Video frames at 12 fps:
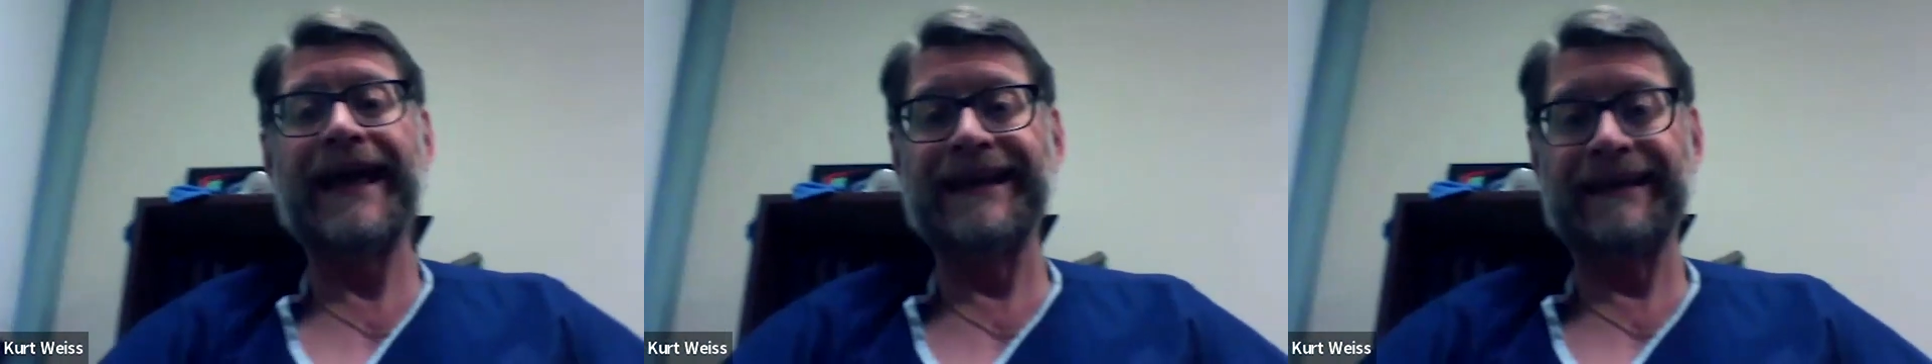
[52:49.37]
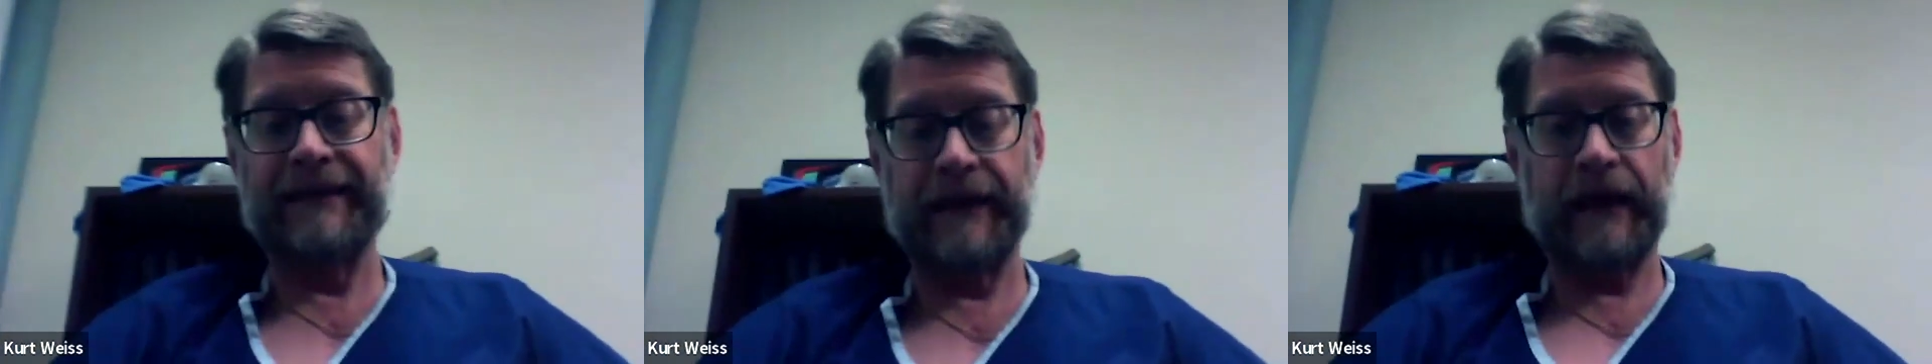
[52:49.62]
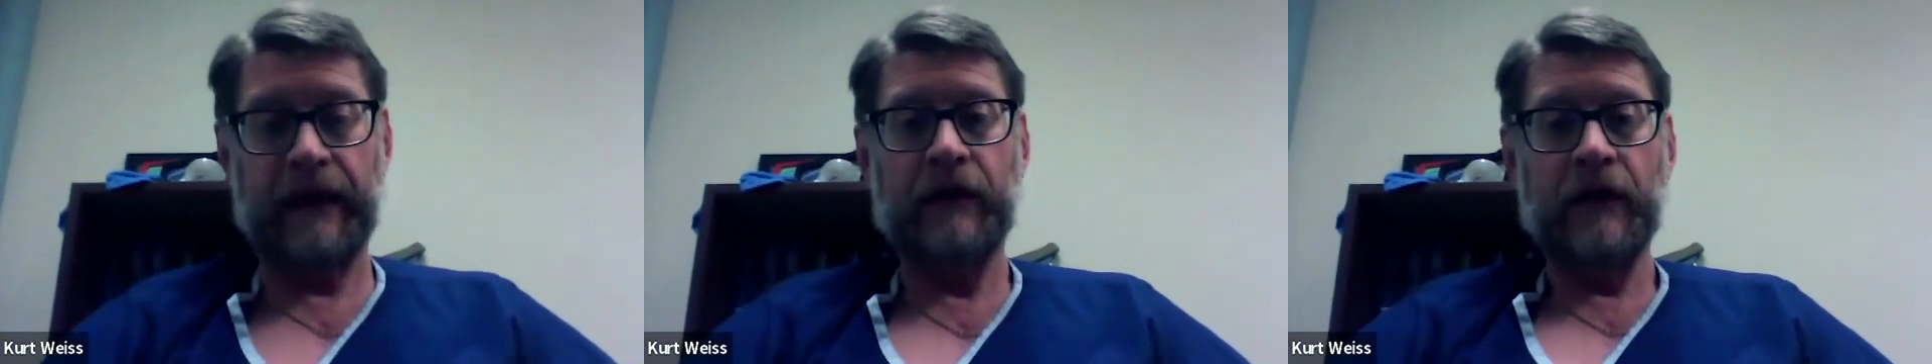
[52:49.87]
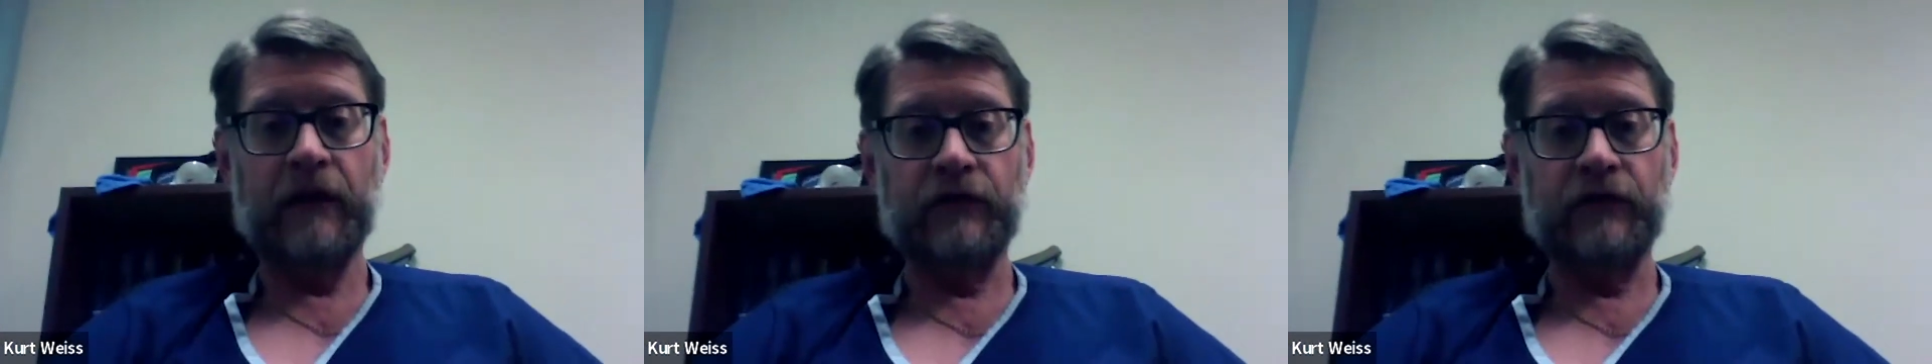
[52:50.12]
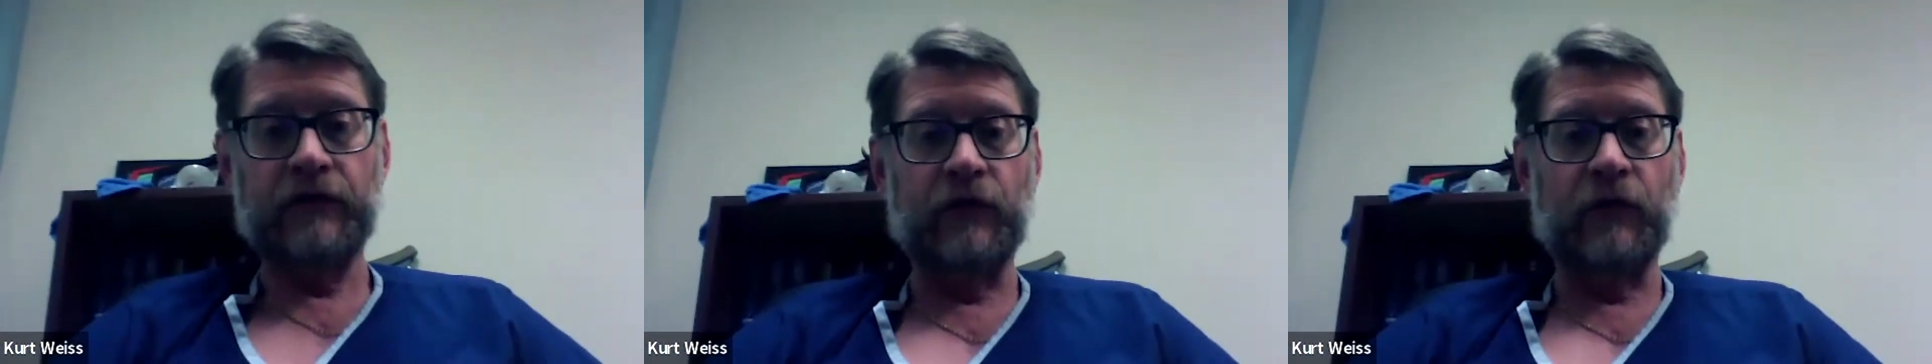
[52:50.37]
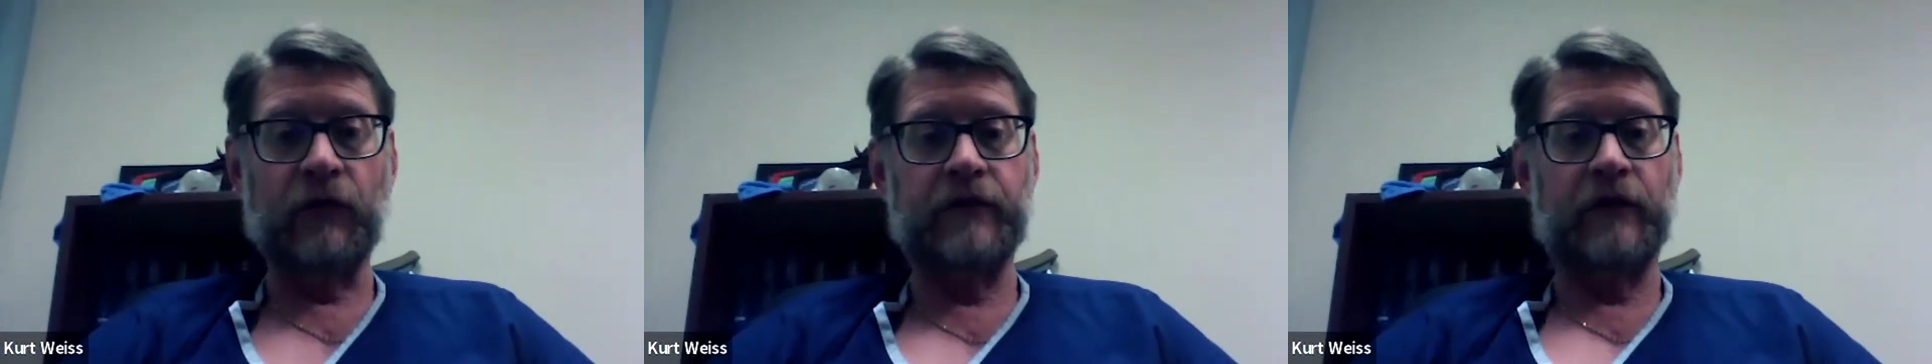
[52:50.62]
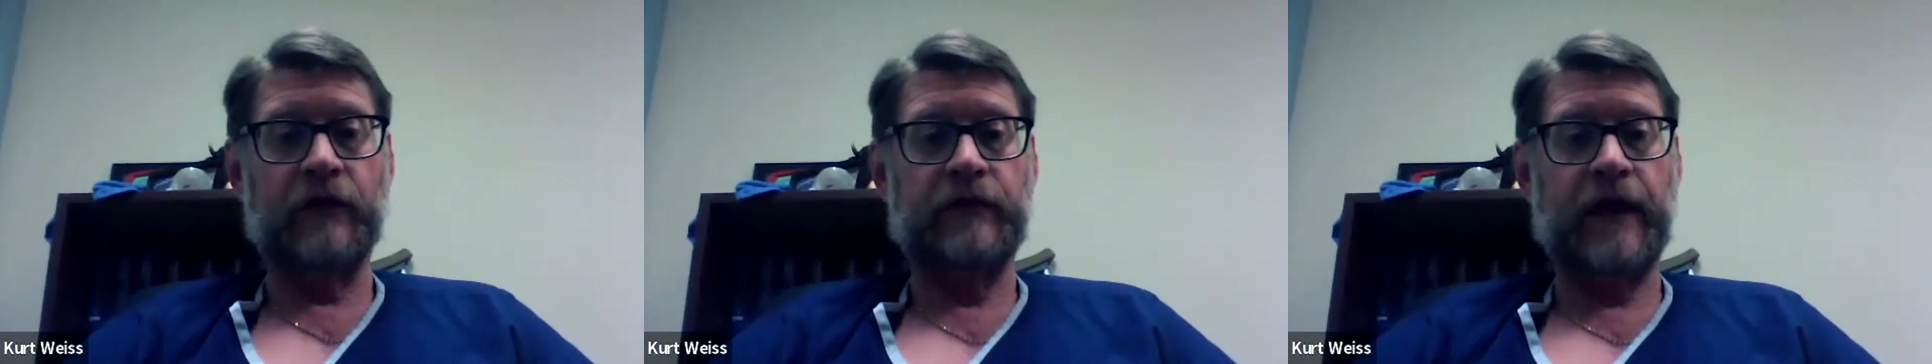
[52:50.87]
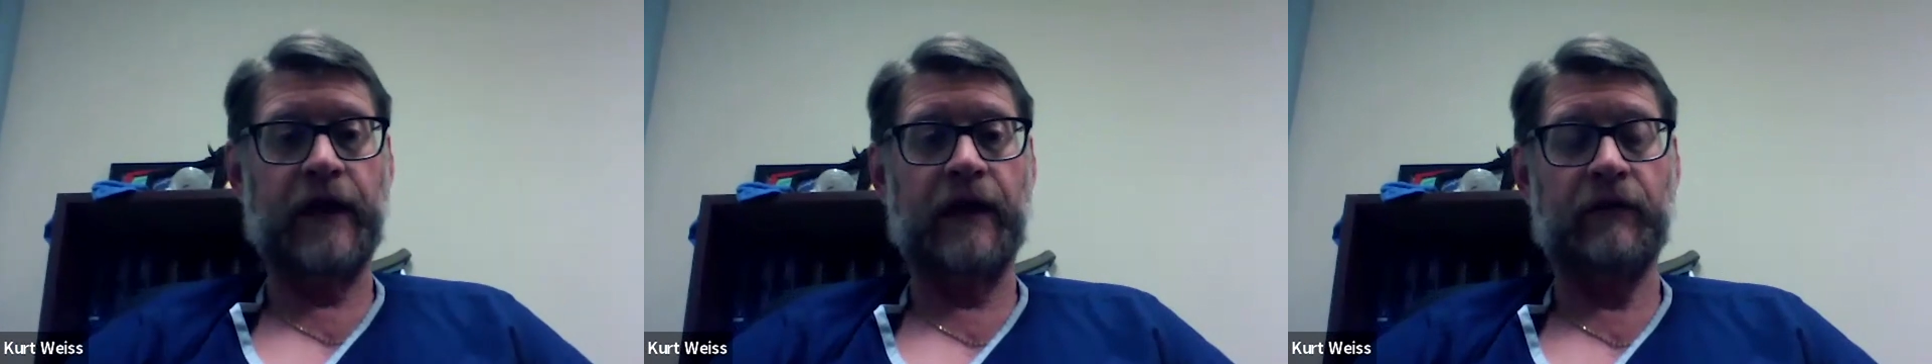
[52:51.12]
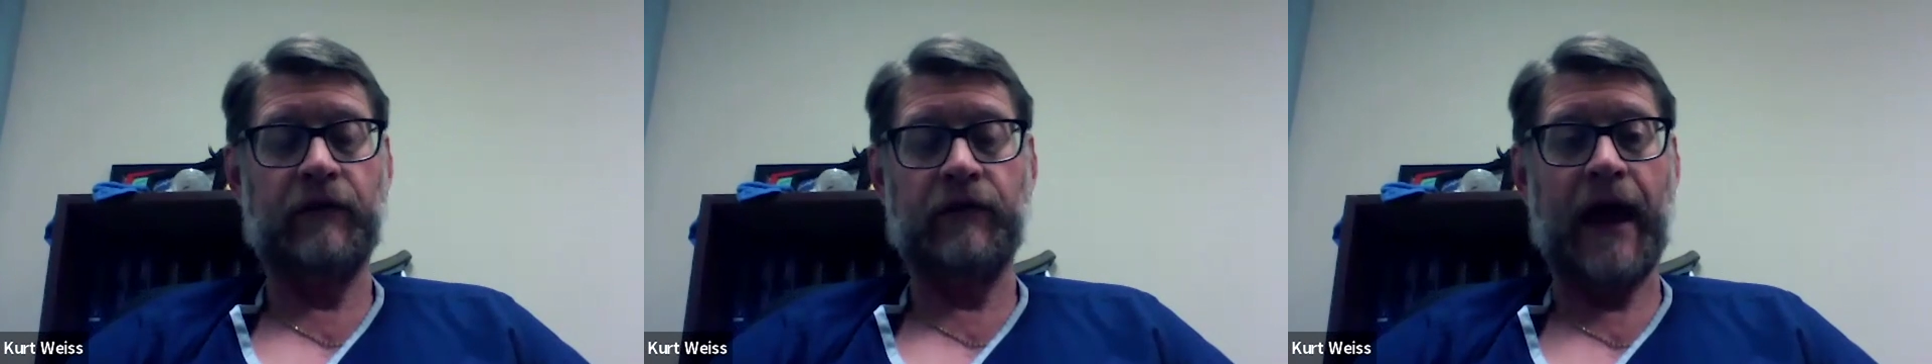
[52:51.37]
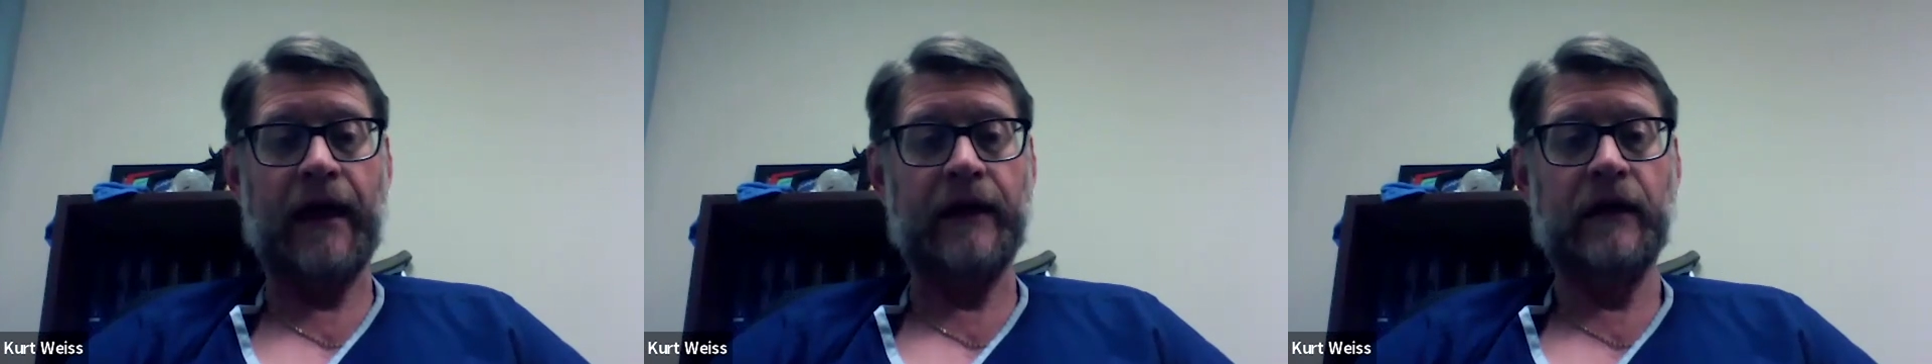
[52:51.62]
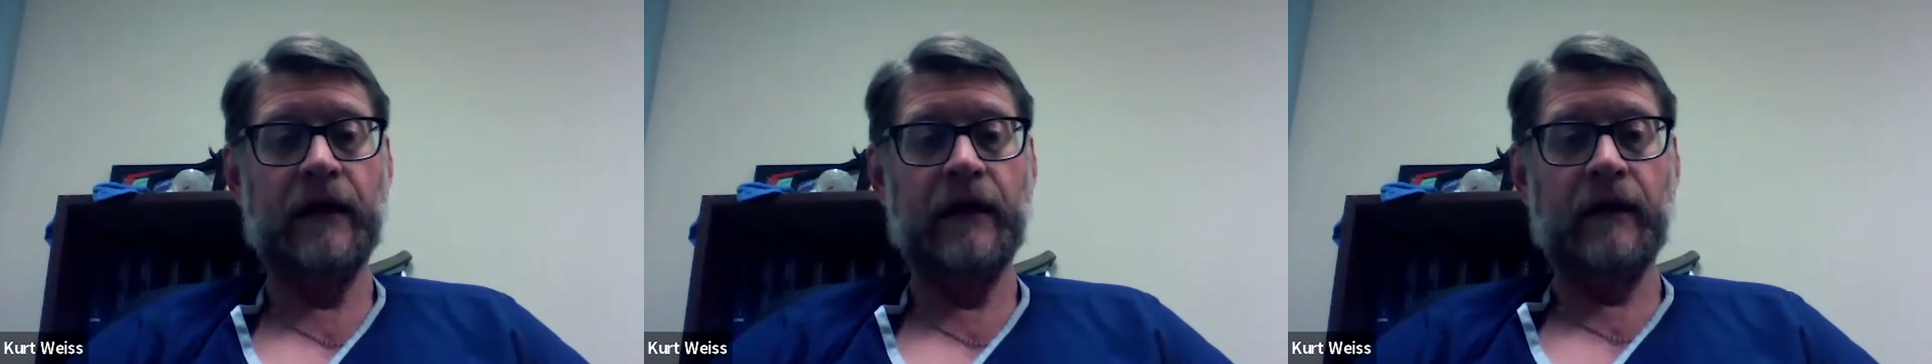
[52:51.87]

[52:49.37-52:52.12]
anything to understand that